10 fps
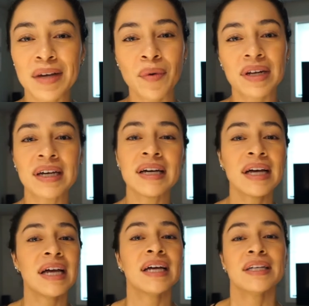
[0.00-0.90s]
want to
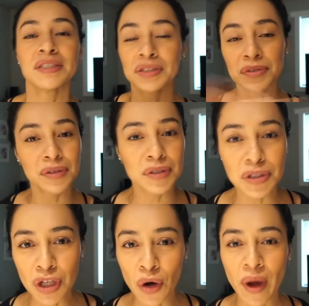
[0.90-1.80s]

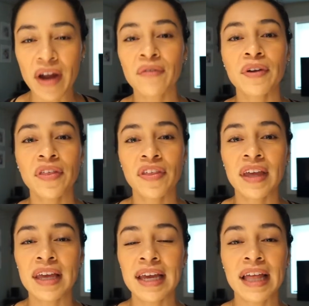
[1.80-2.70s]
know
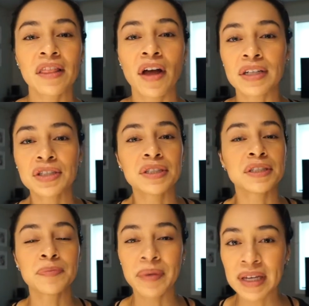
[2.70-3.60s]
everything and launch
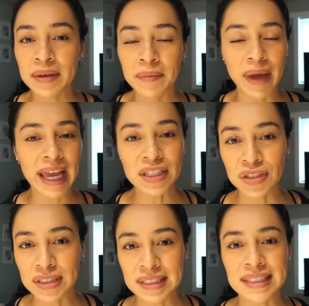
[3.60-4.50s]
this big
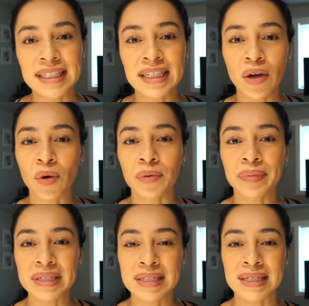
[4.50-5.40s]
agency or
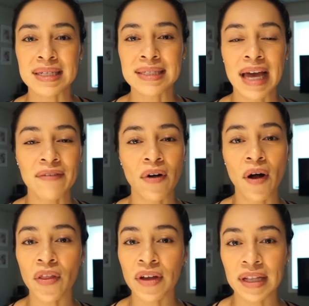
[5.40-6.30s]
business, have
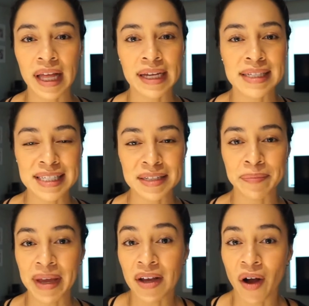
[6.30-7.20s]
all the clients and
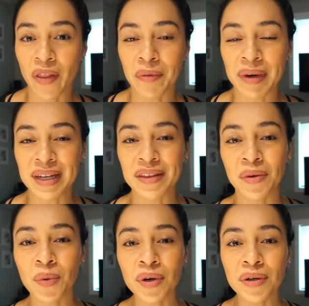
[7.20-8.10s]
make all the money in the
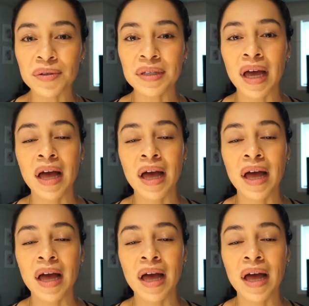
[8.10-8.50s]
world.